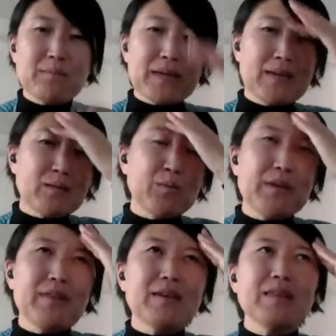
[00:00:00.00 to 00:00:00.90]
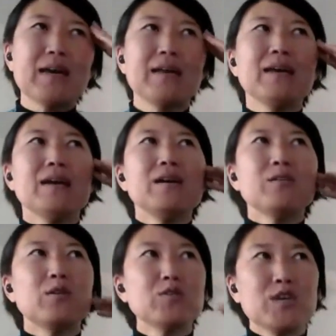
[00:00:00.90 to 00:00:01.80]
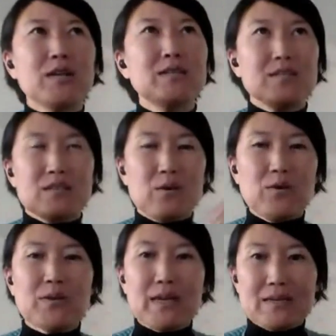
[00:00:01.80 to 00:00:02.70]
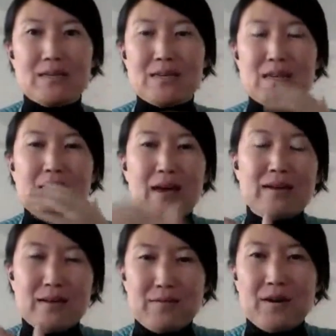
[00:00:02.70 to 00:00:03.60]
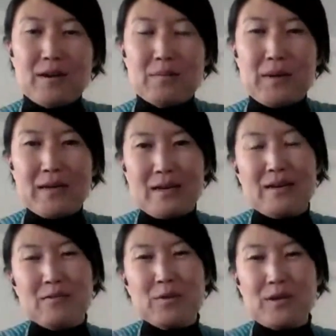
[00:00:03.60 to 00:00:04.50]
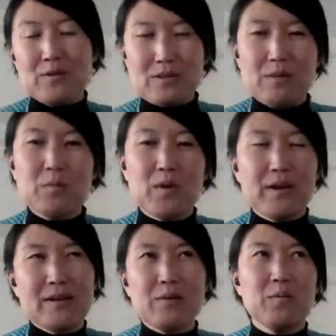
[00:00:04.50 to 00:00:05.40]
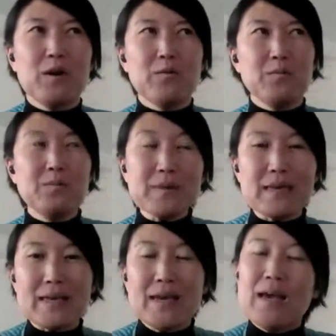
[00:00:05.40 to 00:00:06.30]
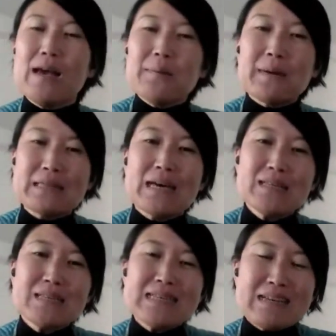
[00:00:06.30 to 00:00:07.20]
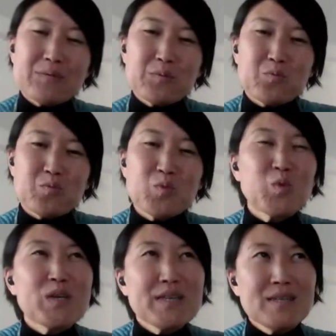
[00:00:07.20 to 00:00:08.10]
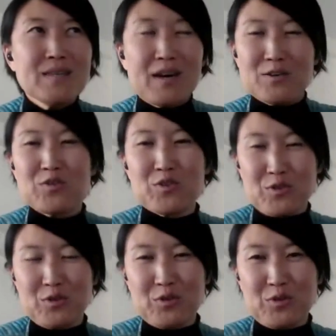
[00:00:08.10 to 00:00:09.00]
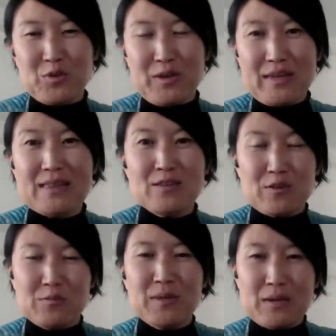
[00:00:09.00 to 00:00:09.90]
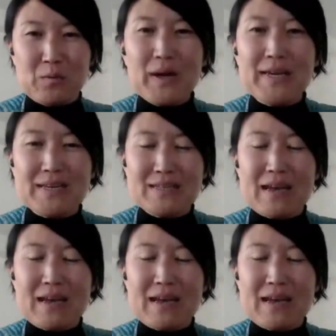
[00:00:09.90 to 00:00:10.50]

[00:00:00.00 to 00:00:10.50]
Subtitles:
Because we think that those challenges only exist in that environment, and if we go somewhere, it won't be. But that's really not true in so many ways.